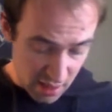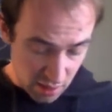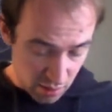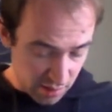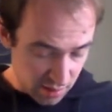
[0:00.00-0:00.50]
the
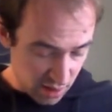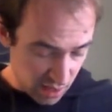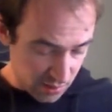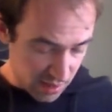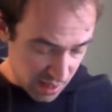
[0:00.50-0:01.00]
hero still
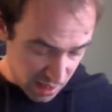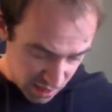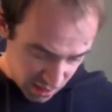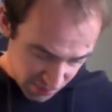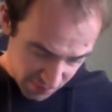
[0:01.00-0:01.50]
up at the
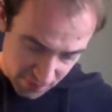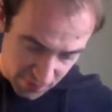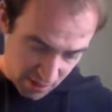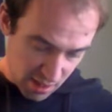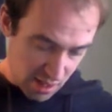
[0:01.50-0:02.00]
end.
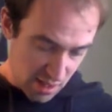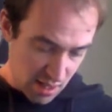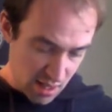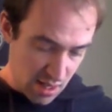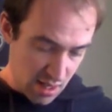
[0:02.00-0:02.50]

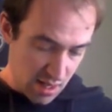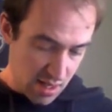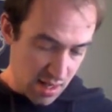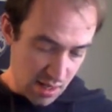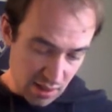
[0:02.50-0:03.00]

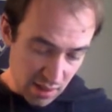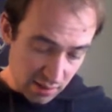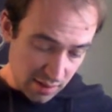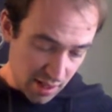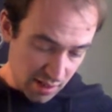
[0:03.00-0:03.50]
Now,
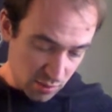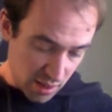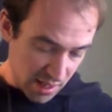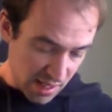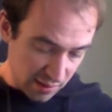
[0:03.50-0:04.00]
this last
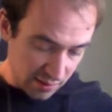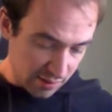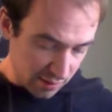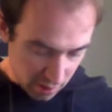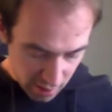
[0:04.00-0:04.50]
one is
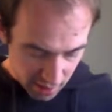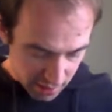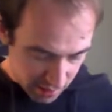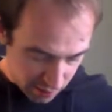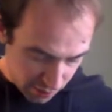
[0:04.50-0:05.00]

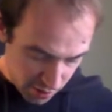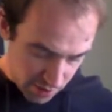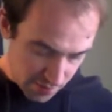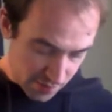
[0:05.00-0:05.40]
slightly different